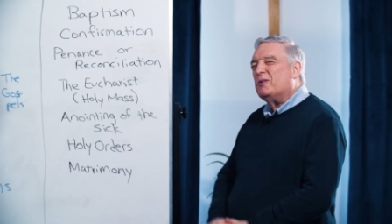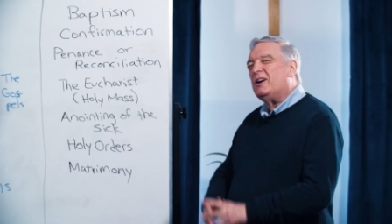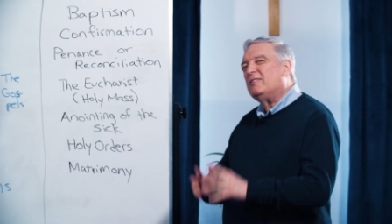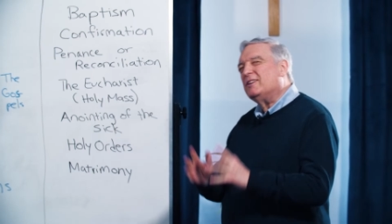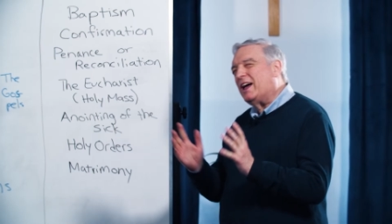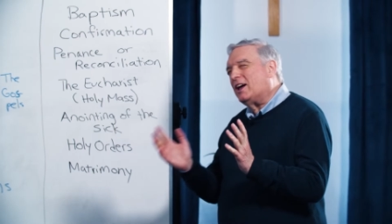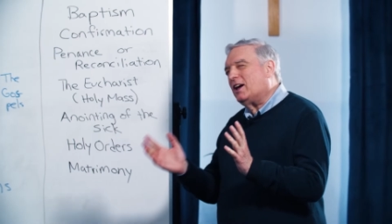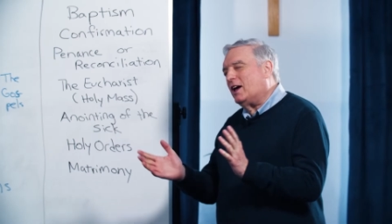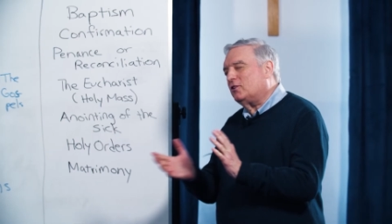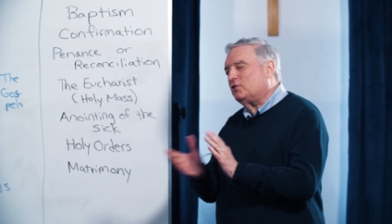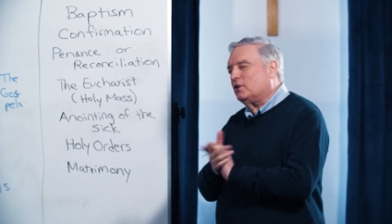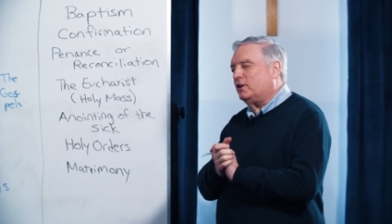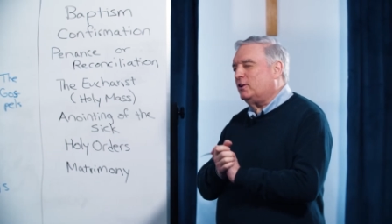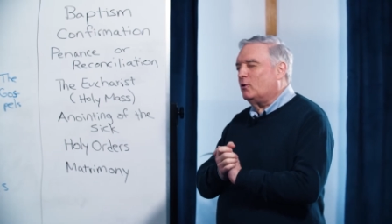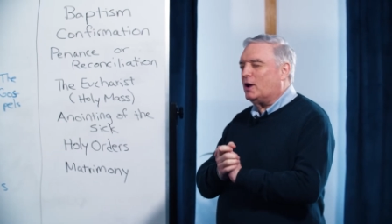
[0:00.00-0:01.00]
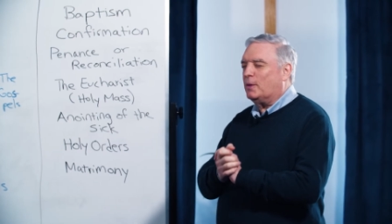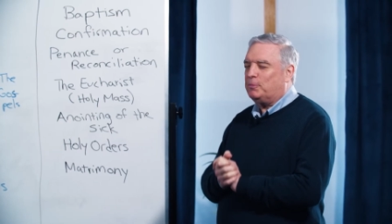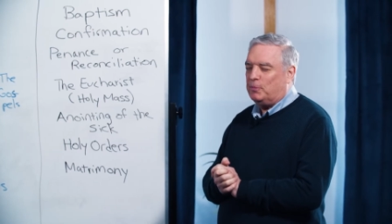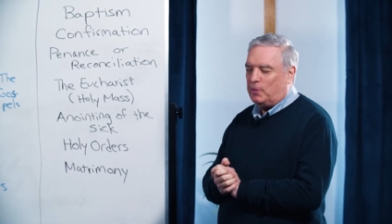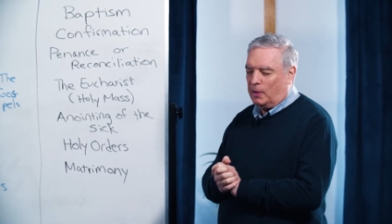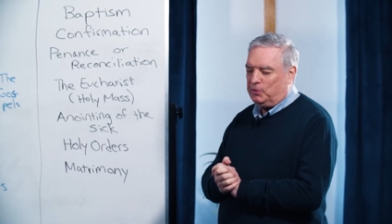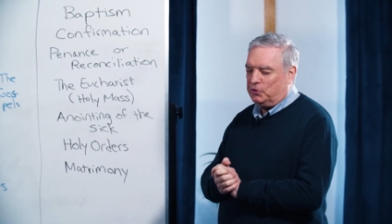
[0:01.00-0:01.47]
Well, actually, no, I'm,
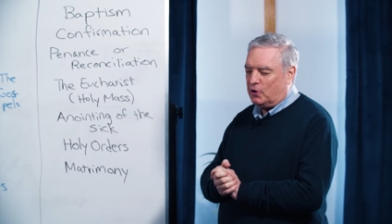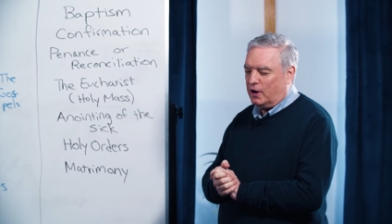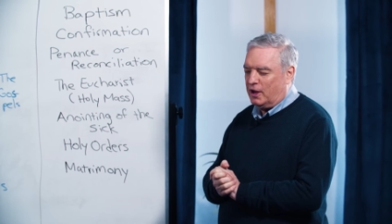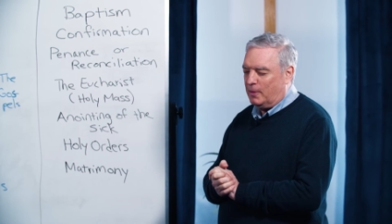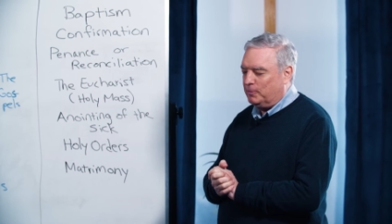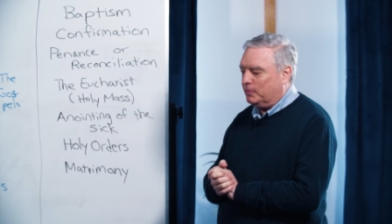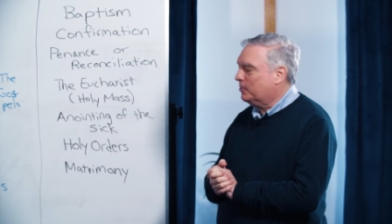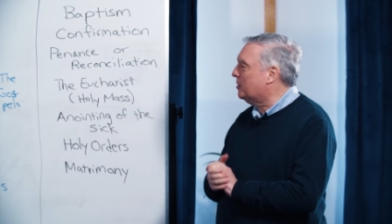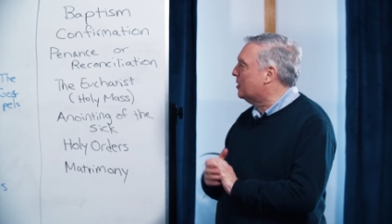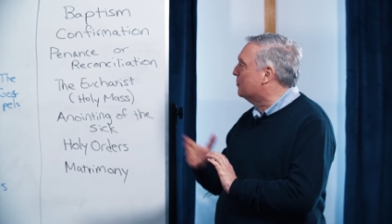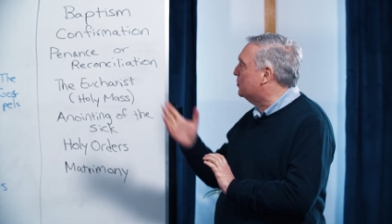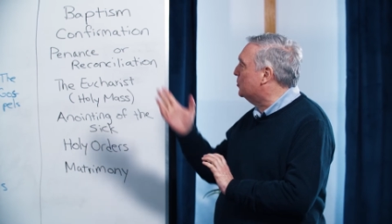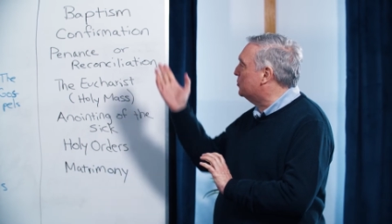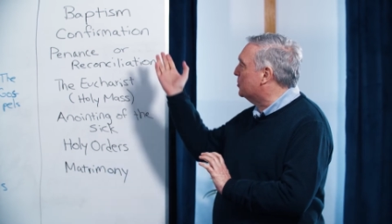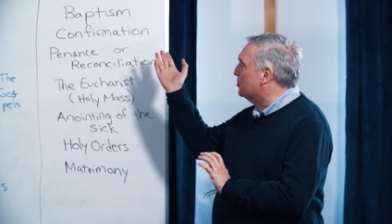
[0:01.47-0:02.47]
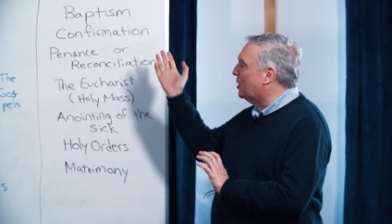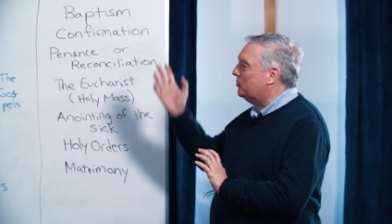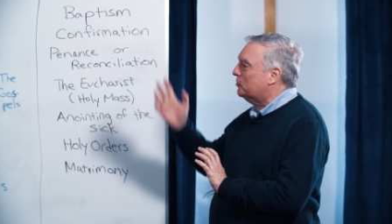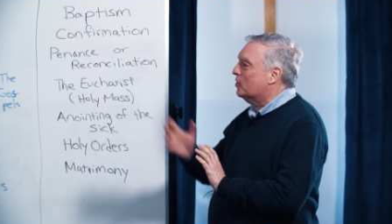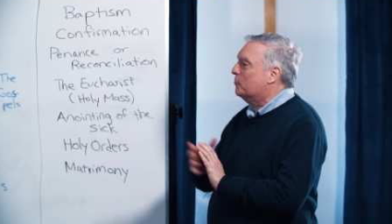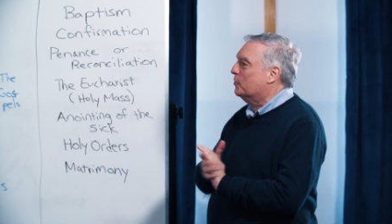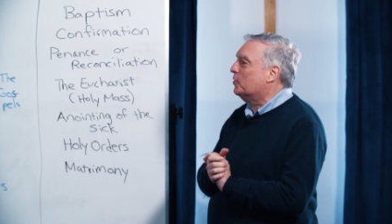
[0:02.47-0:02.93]
I'm sorry. I'm confusing
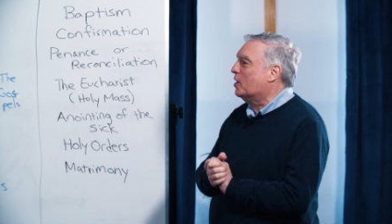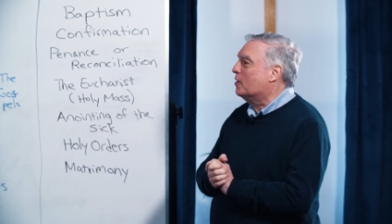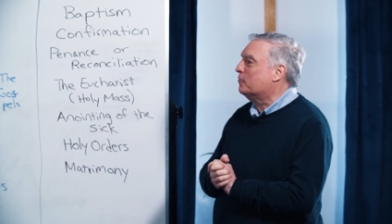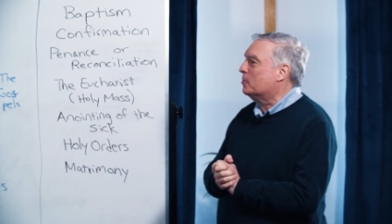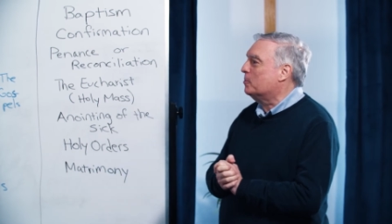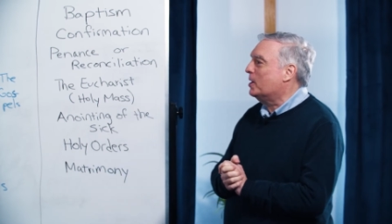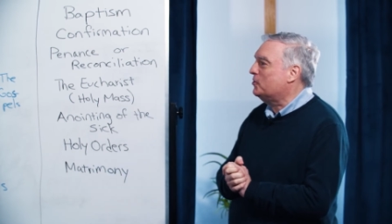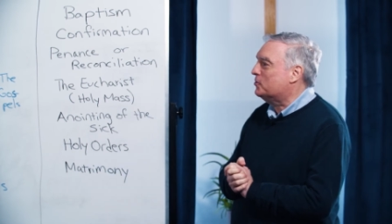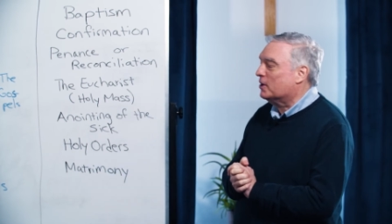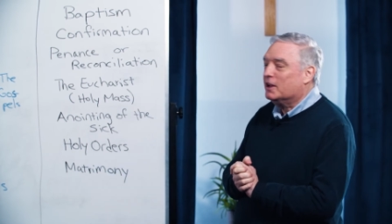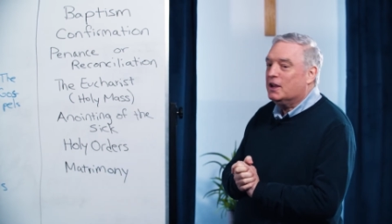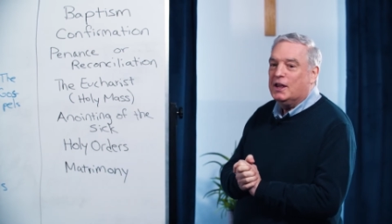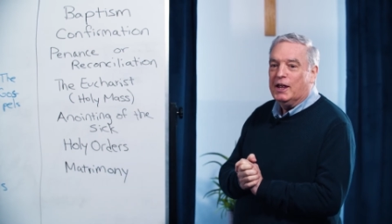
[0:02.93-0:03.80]
myself with confirmation.